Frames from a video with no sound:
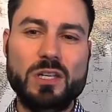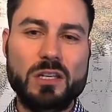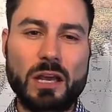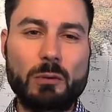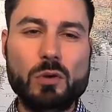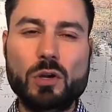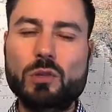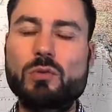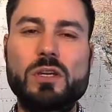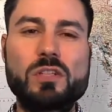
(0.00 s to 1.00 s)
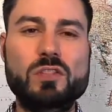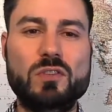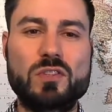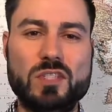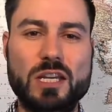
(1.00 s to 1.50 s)
I won't go through each of
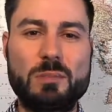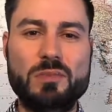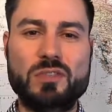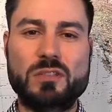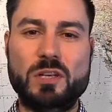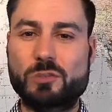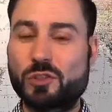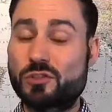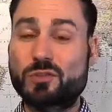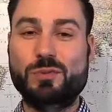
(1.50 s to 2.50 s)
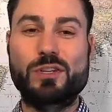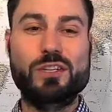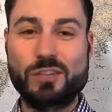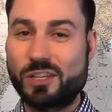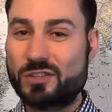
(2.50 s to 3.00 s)
the steps. I'm sure there's plenty
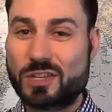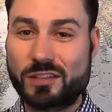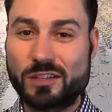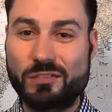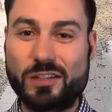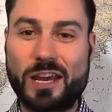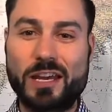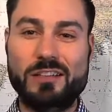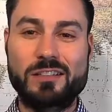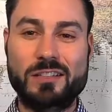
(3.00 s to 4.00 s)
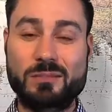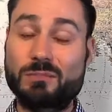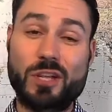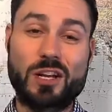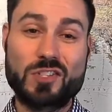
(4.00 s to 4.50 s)
of videos out there for that
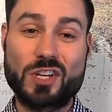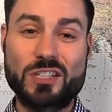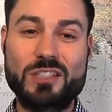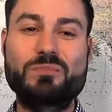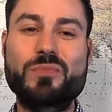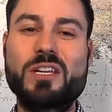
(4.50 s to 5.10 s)
and blogs on it.